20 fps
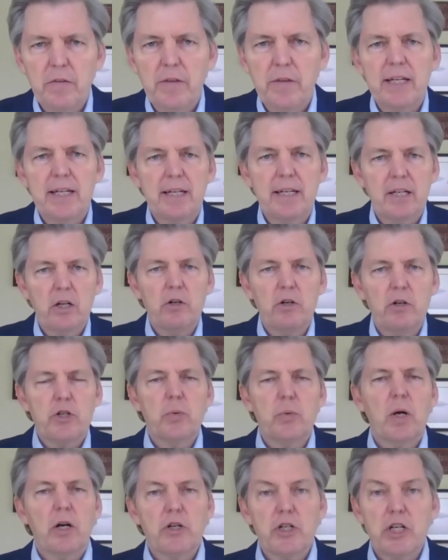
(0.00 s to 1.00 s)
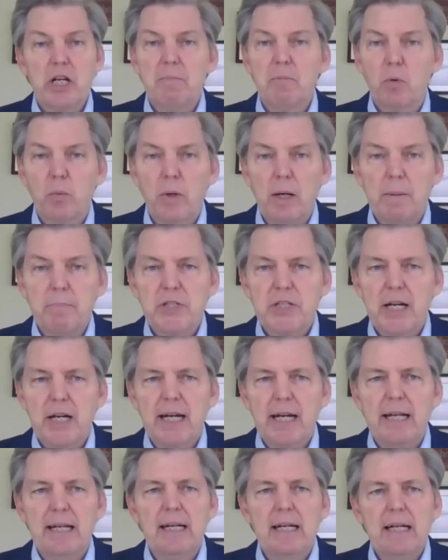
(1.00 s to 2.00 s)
They can go to our chamber website